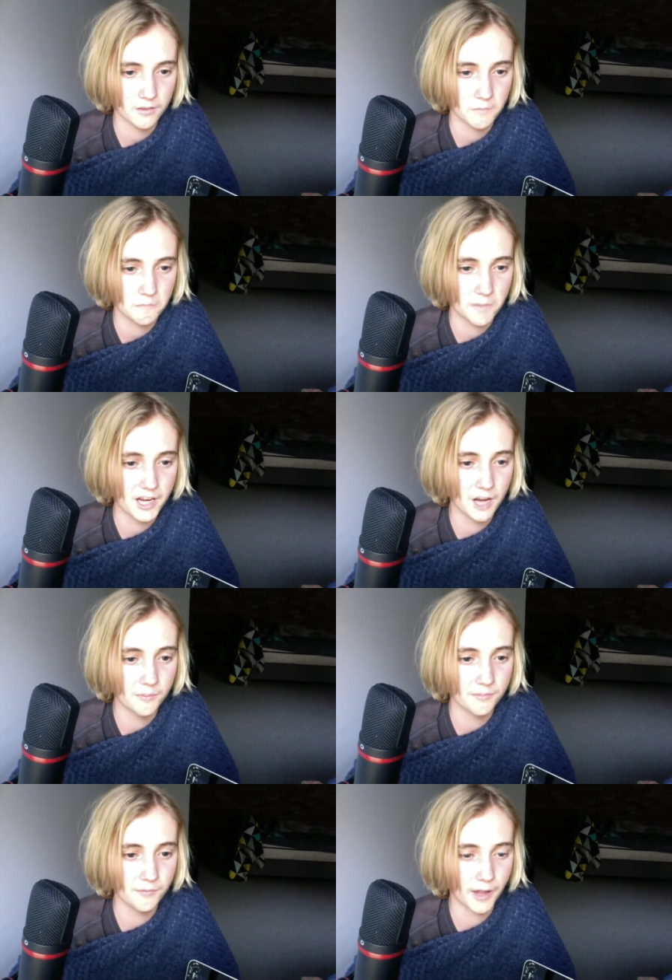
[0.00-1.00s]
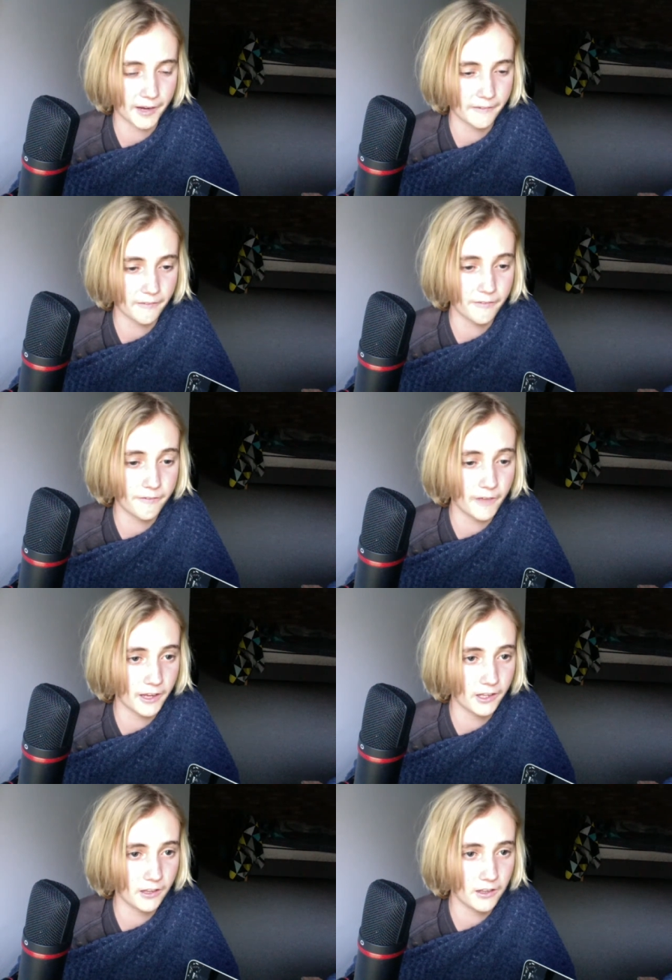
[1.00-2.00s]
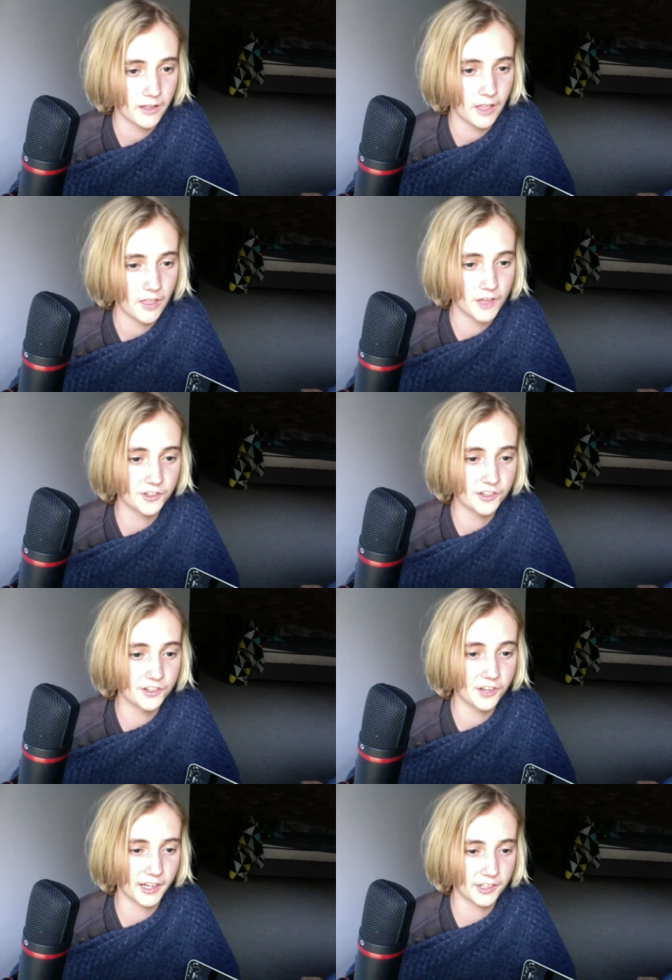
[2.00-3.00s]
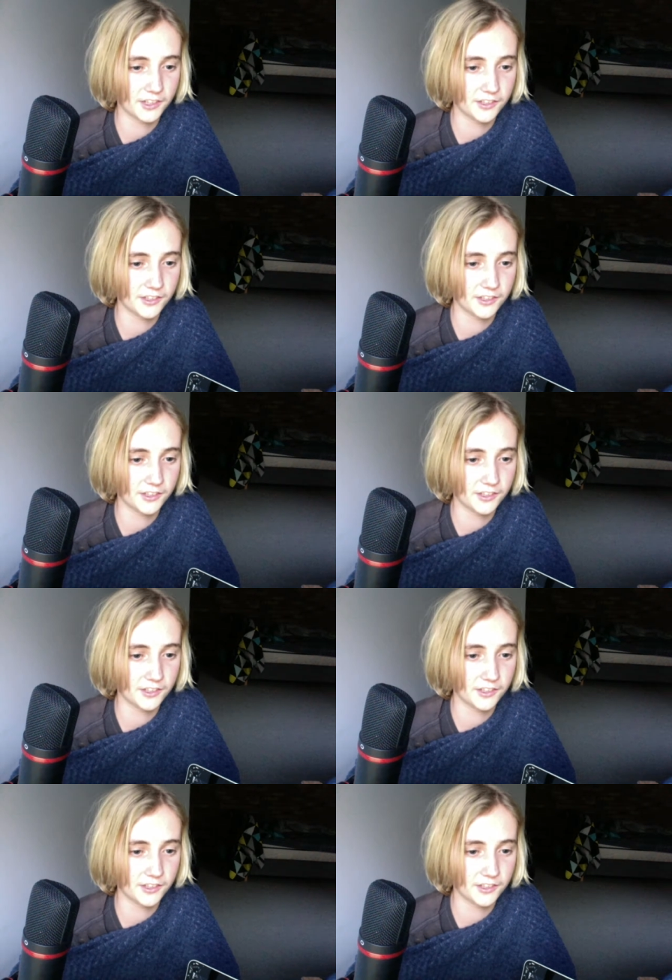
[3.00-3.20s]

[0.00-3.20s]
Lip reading: pickup like thing, and then just like